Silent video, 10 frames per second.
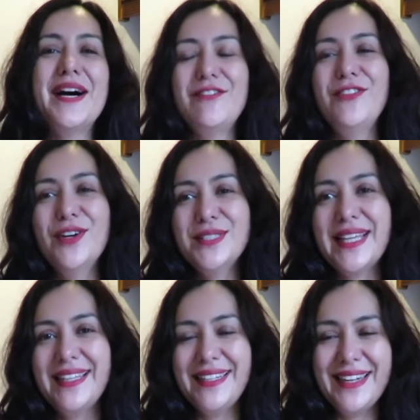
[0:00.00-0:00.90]
but first,
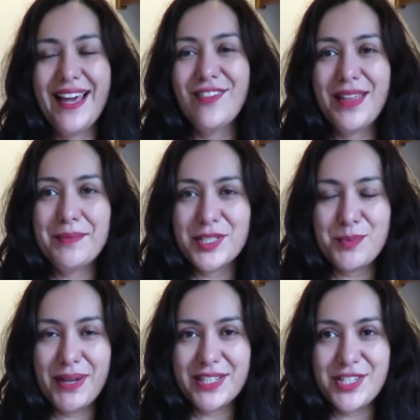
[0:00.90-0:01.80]
I didn't have that
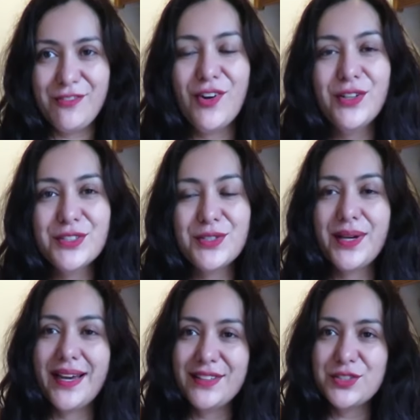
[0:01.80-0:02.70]
much black chiffon to
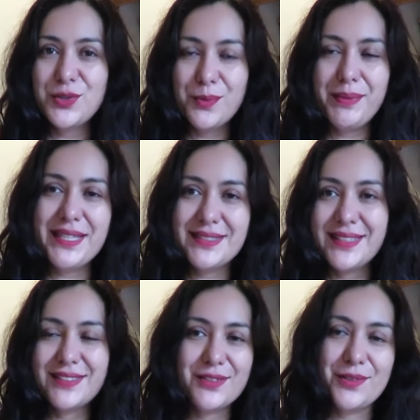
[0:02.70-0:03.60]
cut two
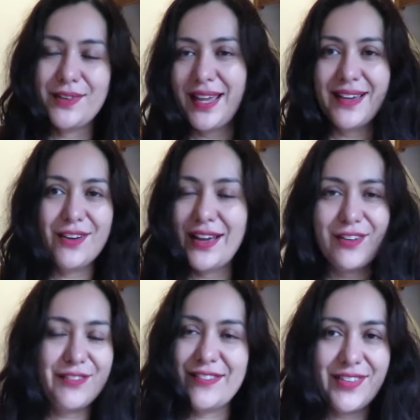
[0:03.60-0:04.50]
pieces or like
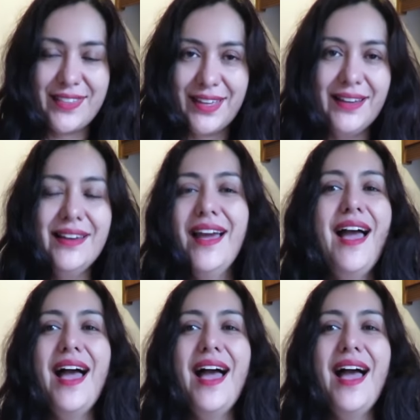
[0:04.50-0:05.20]
out of everything.